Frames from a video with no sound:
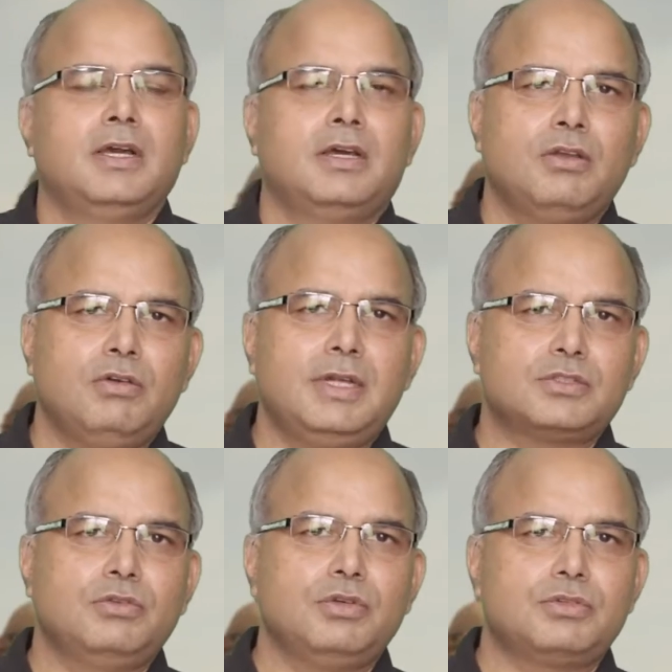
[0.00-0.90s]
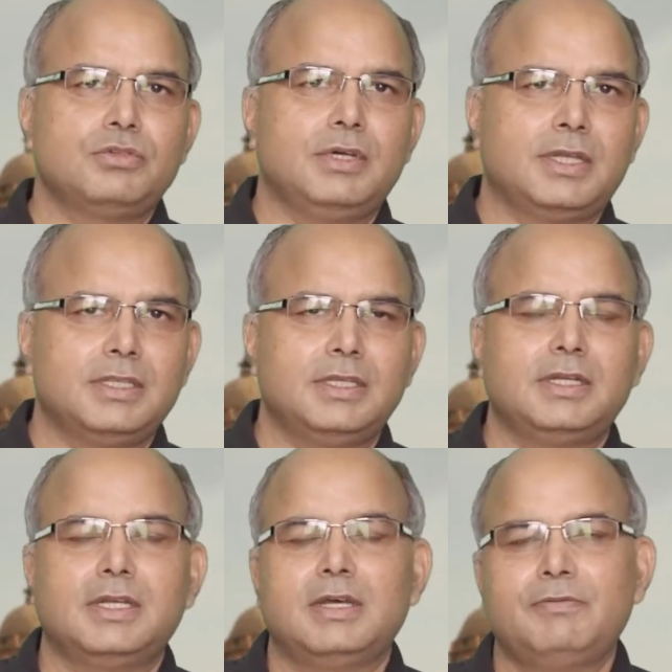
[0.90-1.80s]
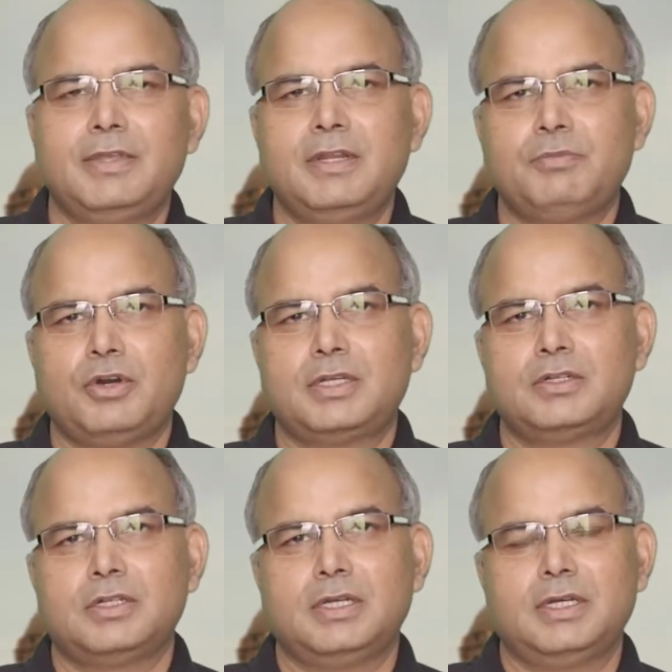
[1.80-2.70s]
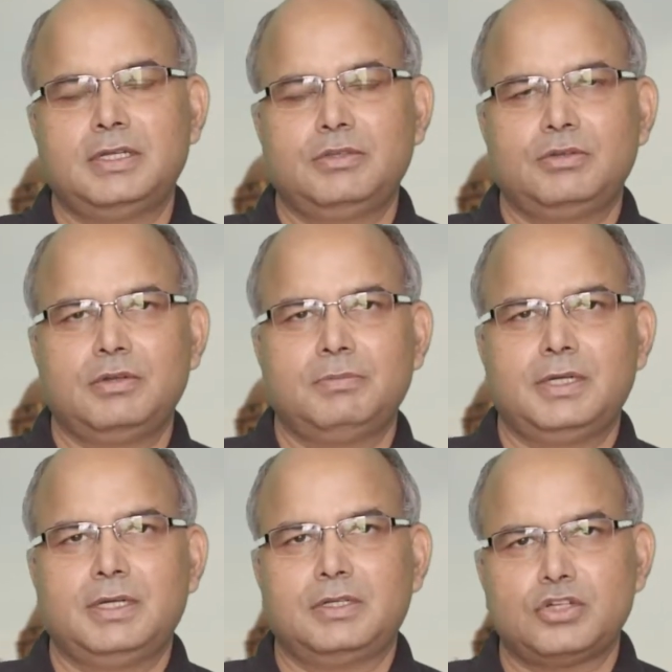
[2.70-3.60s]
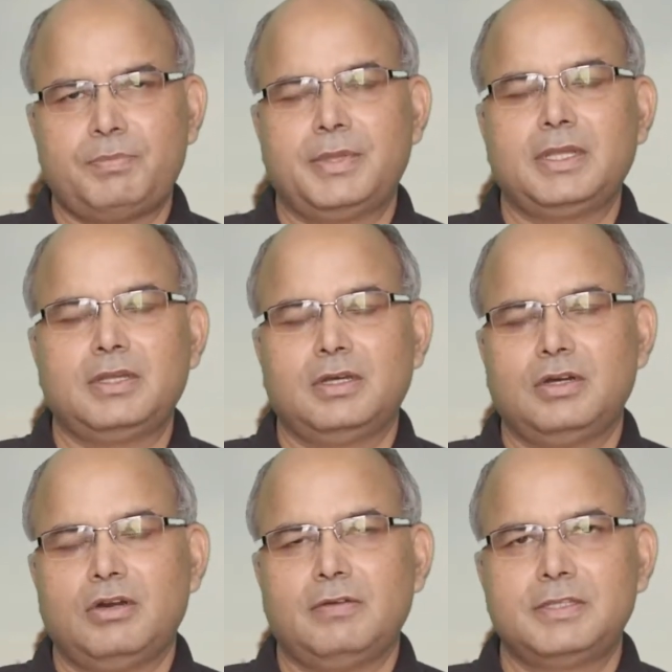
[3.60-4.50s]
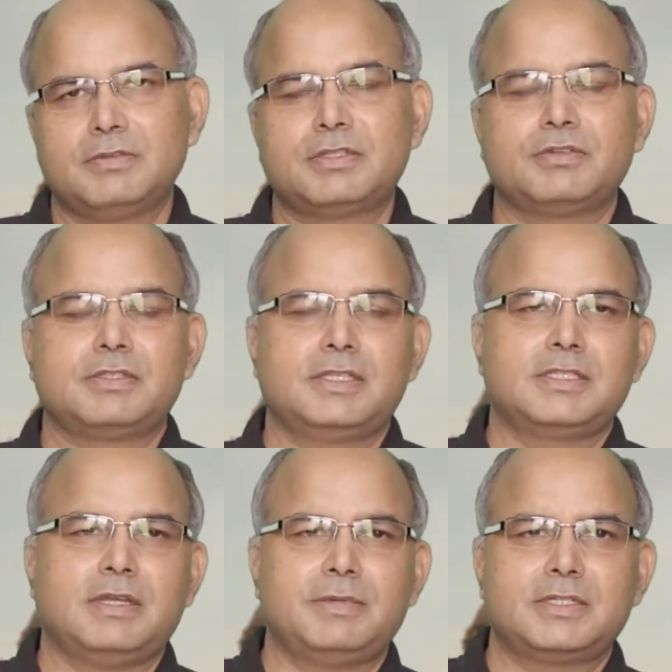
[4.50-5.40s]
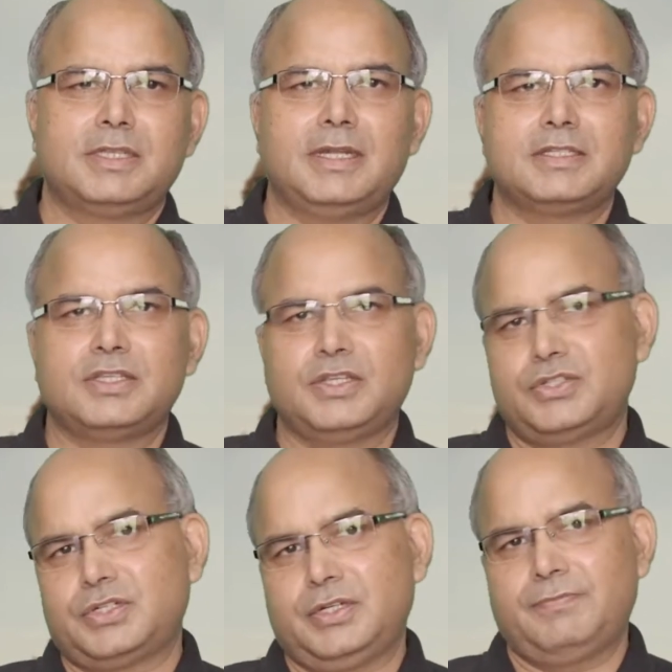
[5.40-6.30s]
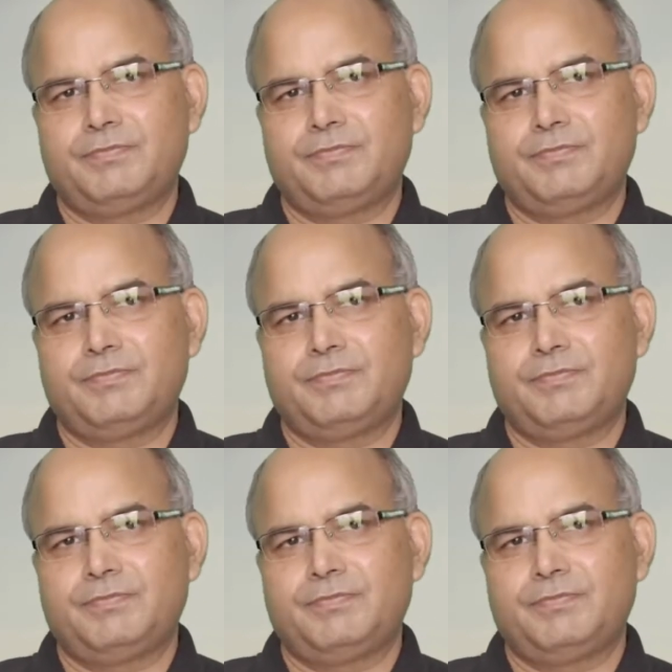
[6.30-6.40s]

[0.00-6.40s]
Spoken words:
Now let's go to another very important topic of the civil service examination, that is history.